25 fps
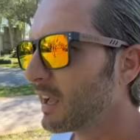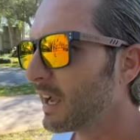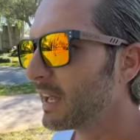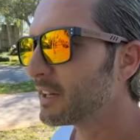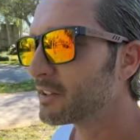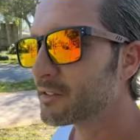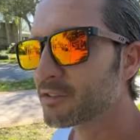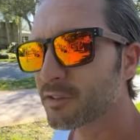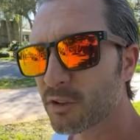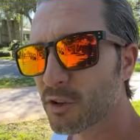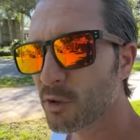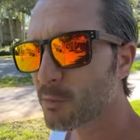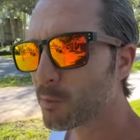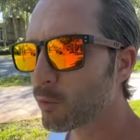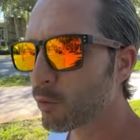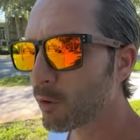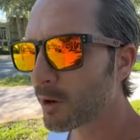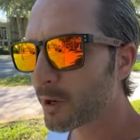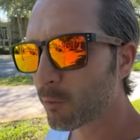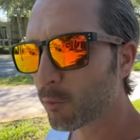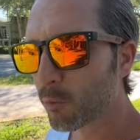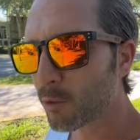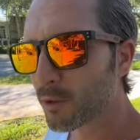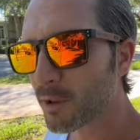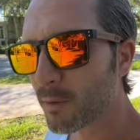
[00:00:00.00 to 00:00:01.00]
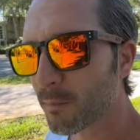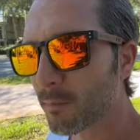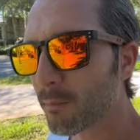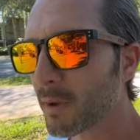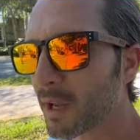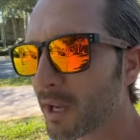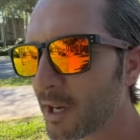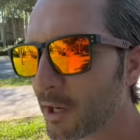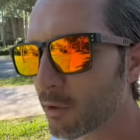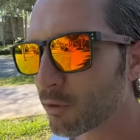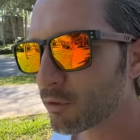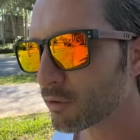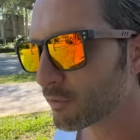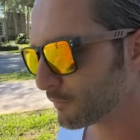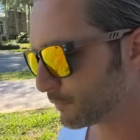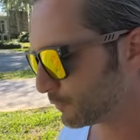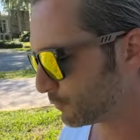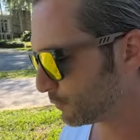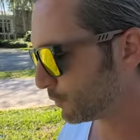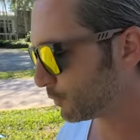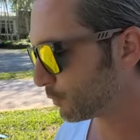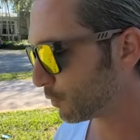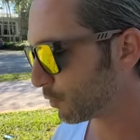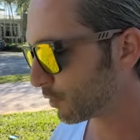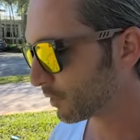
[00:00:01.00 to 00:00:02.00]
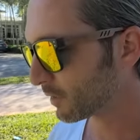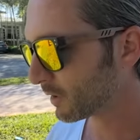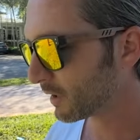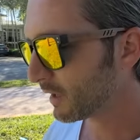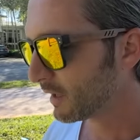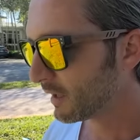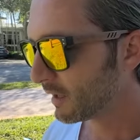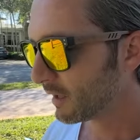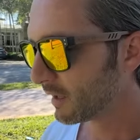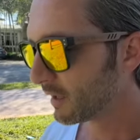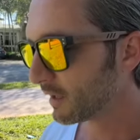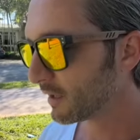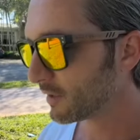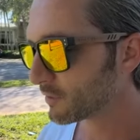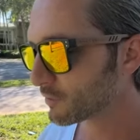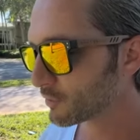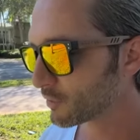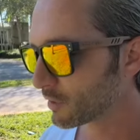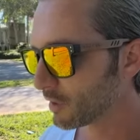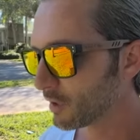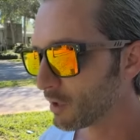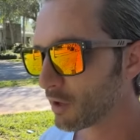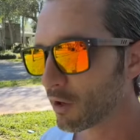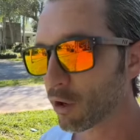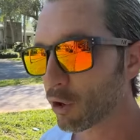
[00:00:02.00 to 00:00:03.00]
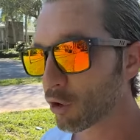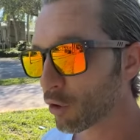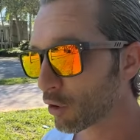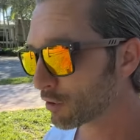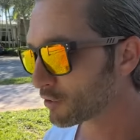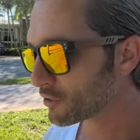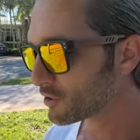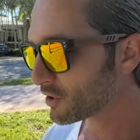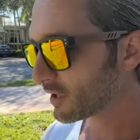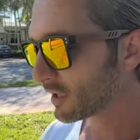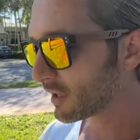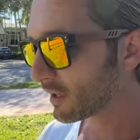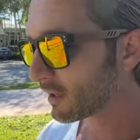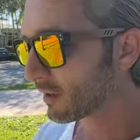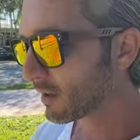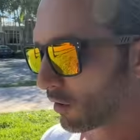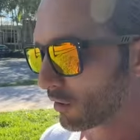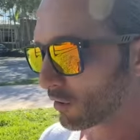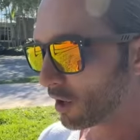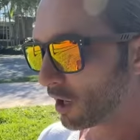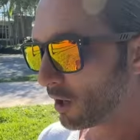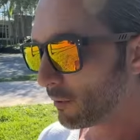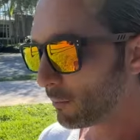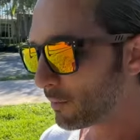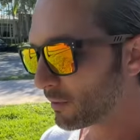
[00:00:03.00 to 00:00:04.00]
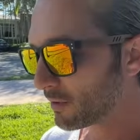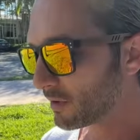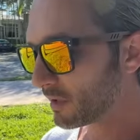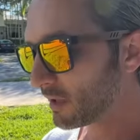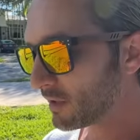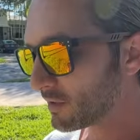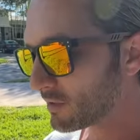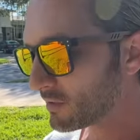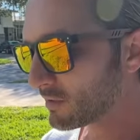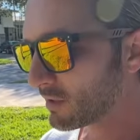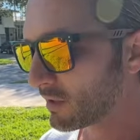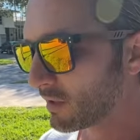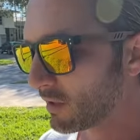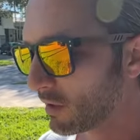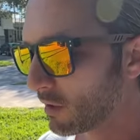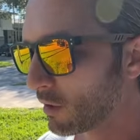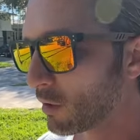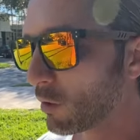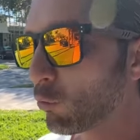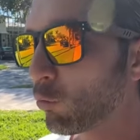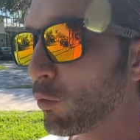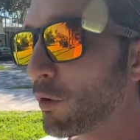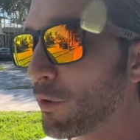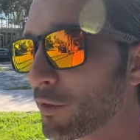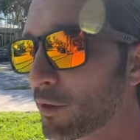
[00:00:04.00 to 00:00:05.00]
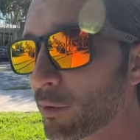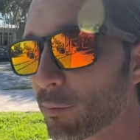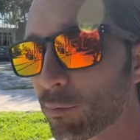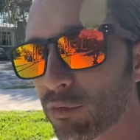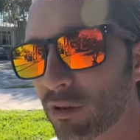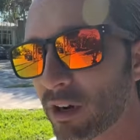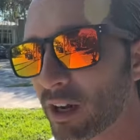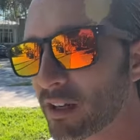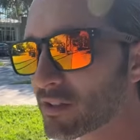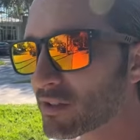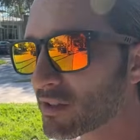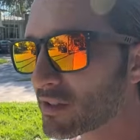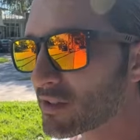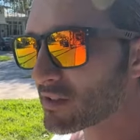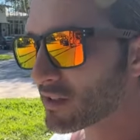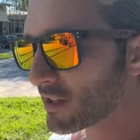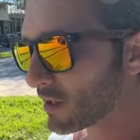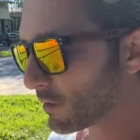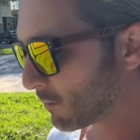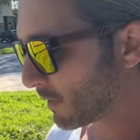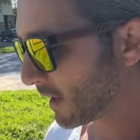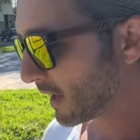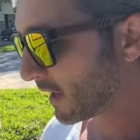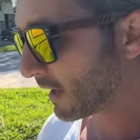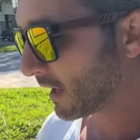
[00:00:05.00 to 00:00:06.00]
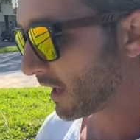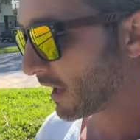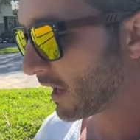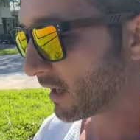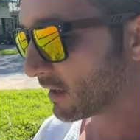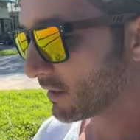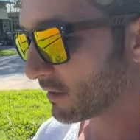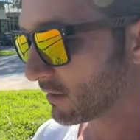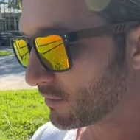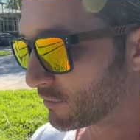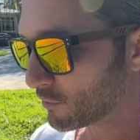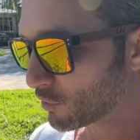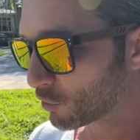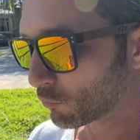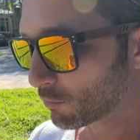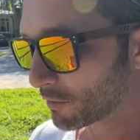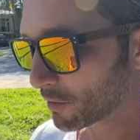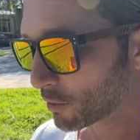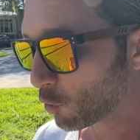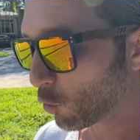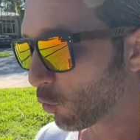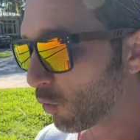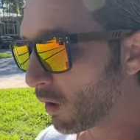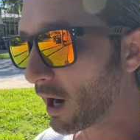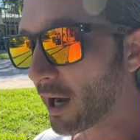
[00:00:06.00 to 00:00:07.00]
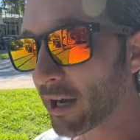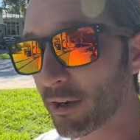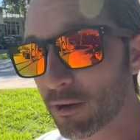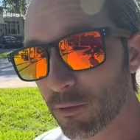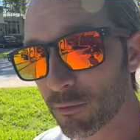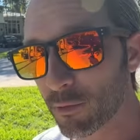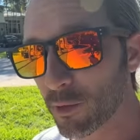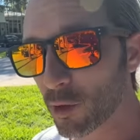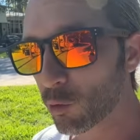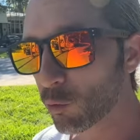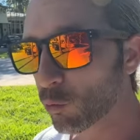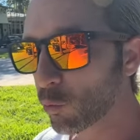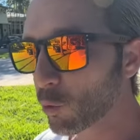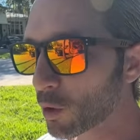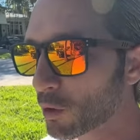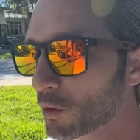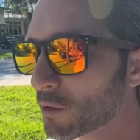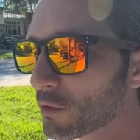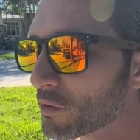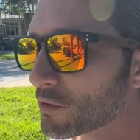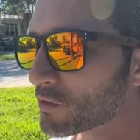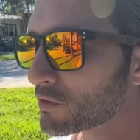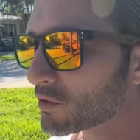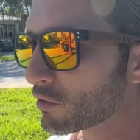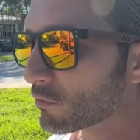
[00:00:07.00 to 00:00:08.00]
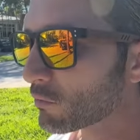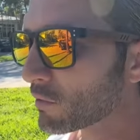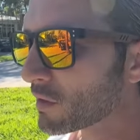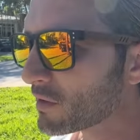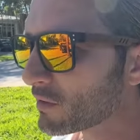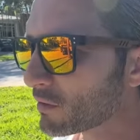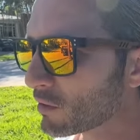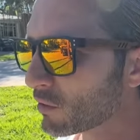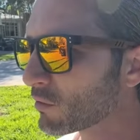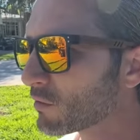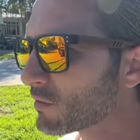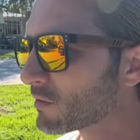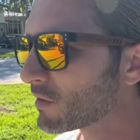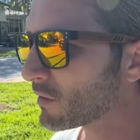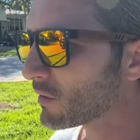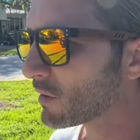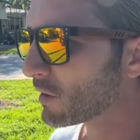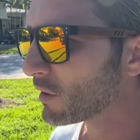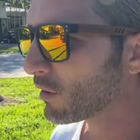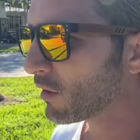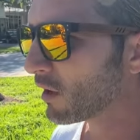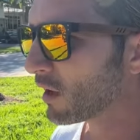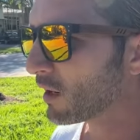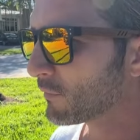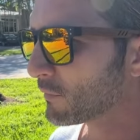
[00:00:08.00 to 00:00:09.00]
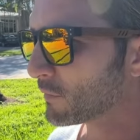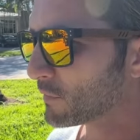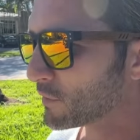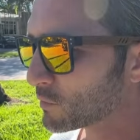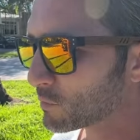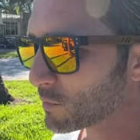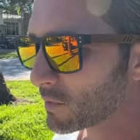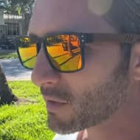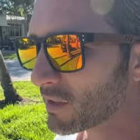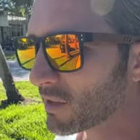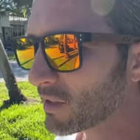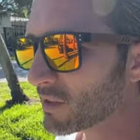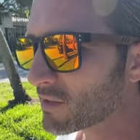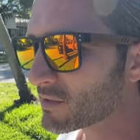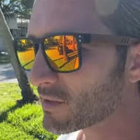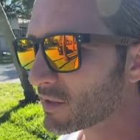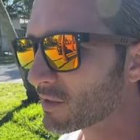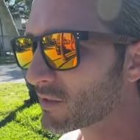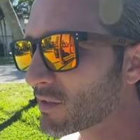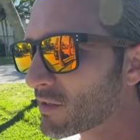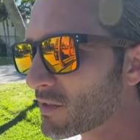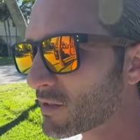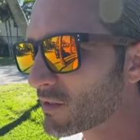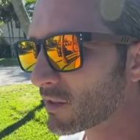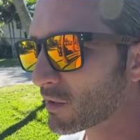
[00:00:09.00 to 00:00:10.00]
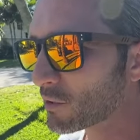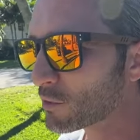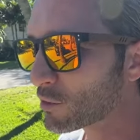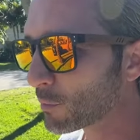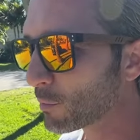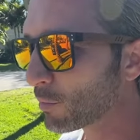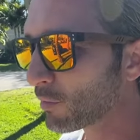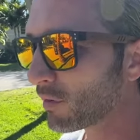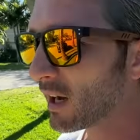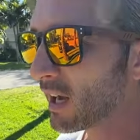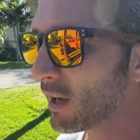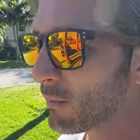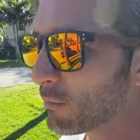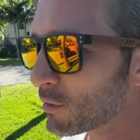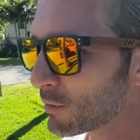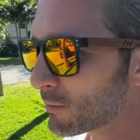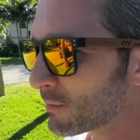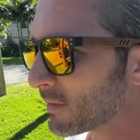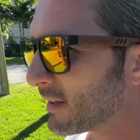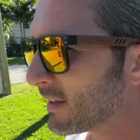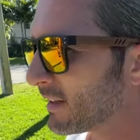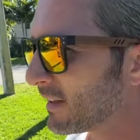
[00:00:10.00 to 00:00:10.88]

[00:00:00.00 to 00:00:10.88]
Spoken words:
And it's to the point where the mayor of New York is urging companies with a presence in Manhattan to require their workers to return to the office because this is such a problem.